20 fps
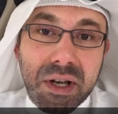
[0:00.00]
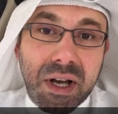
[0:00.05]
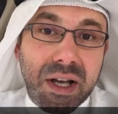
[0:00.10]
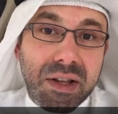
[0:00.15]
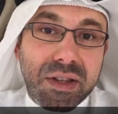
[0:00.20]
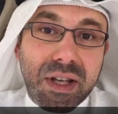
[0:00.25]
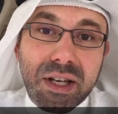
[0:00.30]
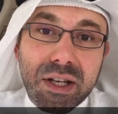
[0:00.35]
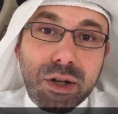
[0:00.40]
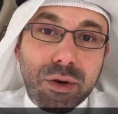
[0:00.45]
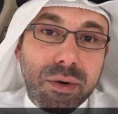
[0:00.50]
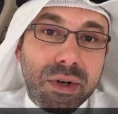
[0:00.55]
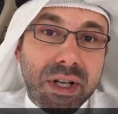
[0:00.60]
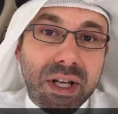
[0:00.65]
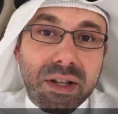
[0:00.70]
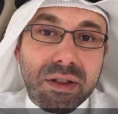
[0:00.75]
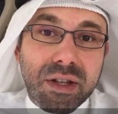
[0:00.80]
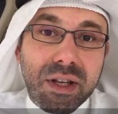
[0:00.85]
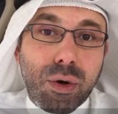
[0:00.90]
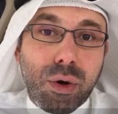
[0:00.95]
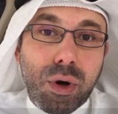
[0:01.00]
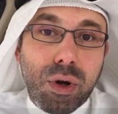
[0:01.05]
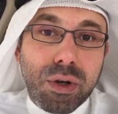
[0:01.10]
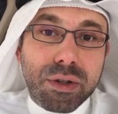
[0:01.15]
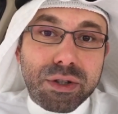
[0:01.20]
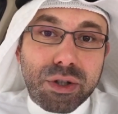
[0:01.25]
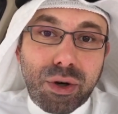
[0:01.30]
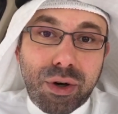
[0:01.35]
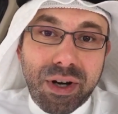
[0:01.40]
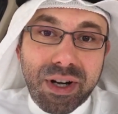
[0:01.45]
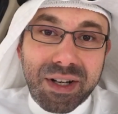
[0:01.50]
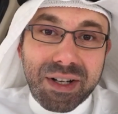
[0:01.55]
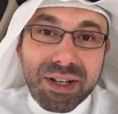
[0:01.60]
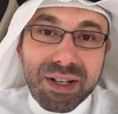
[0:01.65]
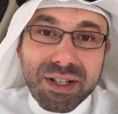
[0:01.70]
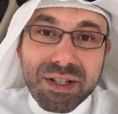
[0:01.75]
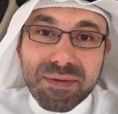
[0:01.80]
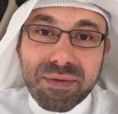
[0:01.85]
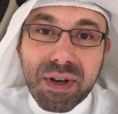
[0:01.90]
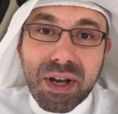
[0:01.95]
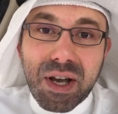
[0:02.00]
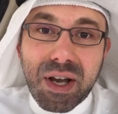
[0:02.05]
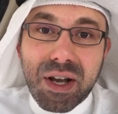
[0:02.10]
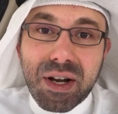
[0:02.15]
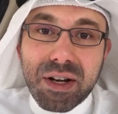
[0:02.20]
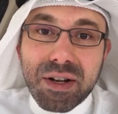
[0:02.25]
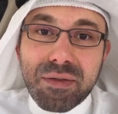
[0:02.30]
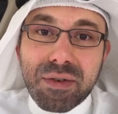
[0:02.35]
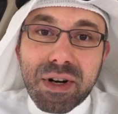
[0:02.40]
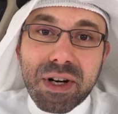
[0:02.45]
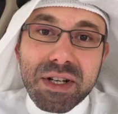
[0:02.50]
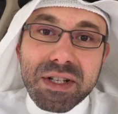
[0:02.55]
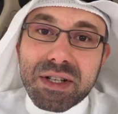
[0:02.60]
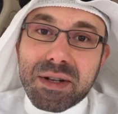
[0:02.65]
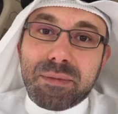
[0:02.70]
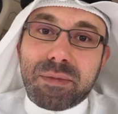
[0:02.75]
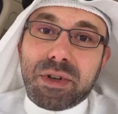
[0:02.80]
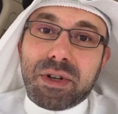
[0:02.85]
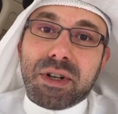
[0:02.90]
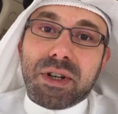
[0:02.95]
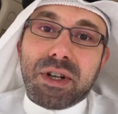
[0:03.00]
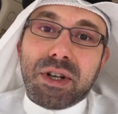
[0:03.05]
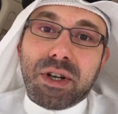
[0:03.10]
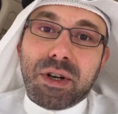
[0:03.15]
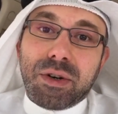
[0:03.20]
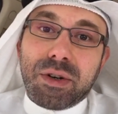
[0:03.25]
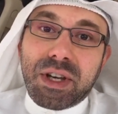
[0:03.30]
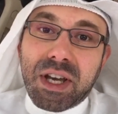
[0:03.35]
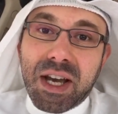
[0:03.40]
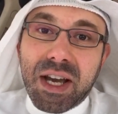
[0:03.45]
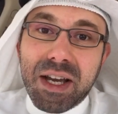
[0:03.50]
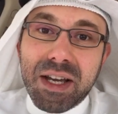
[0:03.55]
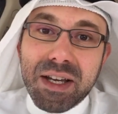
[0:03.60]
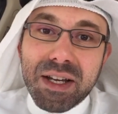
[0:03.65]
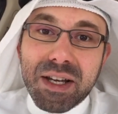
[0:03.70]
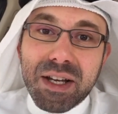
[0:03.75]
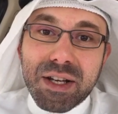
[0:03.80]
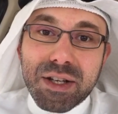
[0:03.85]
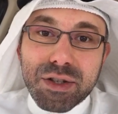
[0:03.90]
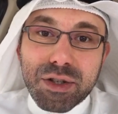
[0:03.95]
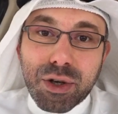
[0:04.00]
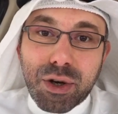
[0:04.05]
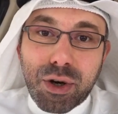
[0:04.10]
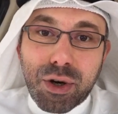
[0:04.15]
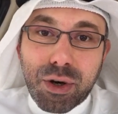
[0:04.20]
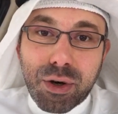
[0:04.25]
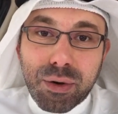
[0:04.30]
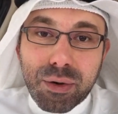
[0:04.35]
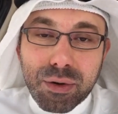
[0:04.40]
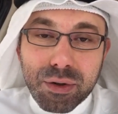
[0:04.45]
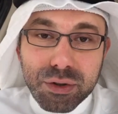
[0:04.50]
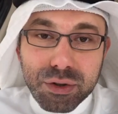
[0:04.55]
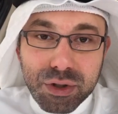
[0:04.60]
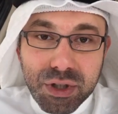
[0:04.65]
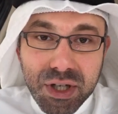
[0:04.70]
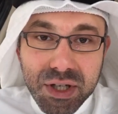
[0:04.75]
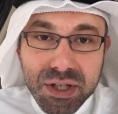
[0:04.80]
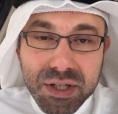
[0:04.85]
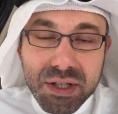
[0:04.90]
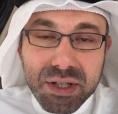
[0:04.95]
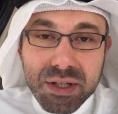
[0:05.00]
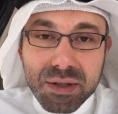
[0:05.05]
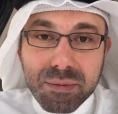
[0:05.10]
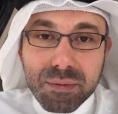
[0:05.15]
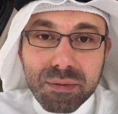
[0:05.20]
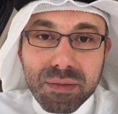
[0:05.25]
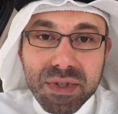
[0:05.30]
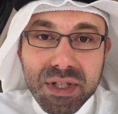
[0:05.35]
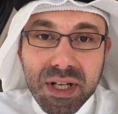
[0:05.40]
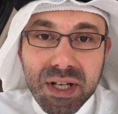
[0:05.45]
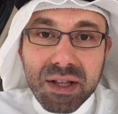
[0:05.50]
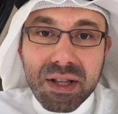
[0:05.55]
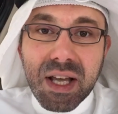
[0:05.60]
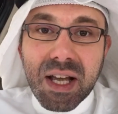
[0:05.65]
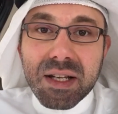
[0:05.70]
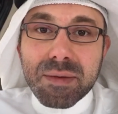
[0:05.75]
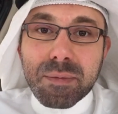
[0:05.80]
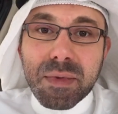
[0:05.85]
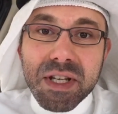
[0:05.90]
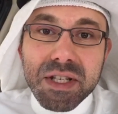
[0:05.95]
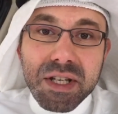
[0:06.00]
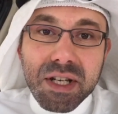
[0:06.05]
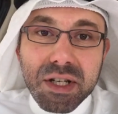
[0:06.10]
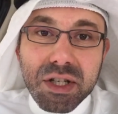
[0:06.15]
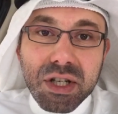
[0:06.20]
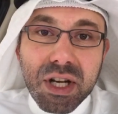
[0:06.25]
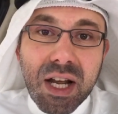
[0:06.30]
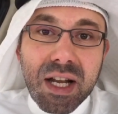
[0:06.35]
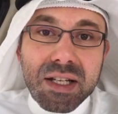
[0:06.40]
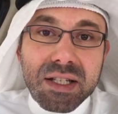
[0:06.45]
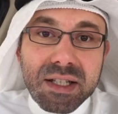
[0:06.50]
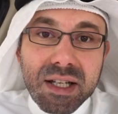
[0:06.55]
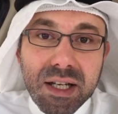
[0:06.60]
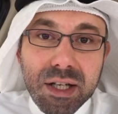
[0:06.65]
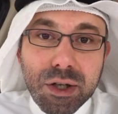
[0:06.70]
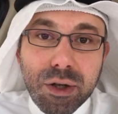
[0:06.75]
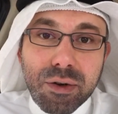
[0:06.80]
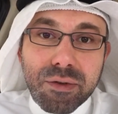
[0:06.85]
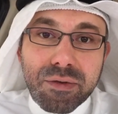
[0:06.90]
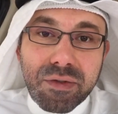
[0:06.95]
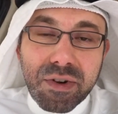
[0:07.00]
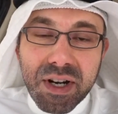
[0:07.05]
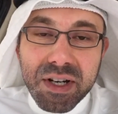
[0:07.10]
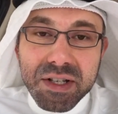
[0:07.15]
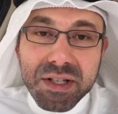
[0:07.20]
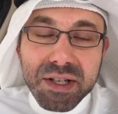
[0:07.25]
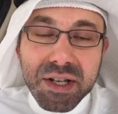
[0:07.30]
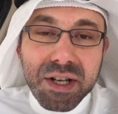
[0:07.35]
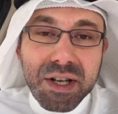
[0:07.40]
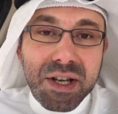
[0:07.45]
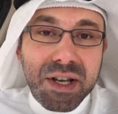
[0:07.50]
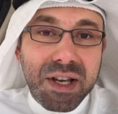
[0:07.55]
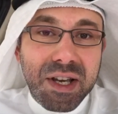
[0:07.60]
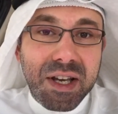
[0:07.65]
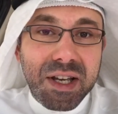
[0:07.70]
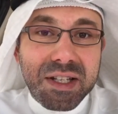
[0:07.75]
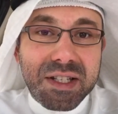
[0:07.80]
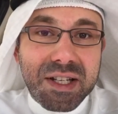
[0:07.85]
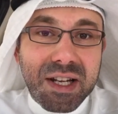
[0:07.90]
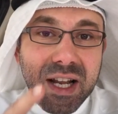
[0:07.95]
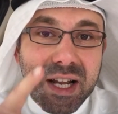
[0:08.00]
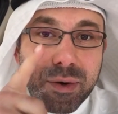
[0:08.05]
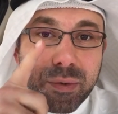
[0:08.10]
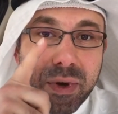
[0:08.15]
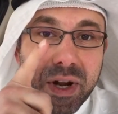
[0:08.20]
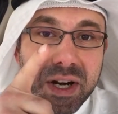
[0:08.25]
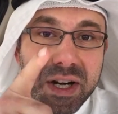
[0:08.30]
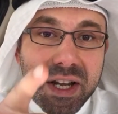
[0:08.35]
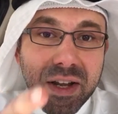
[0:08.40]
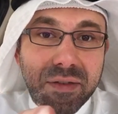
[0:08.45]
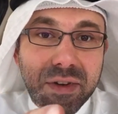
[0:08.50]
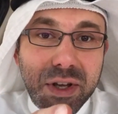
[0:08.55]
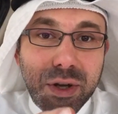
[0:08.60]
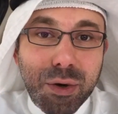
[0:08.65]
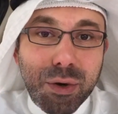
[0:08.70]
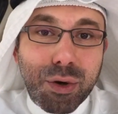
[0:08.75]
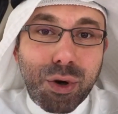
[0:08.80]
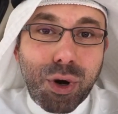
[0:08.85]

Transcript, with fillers: And then you will get the gold coin. It's very, very simple. Okay? So just send that message and tell your friends. It's like we are giving you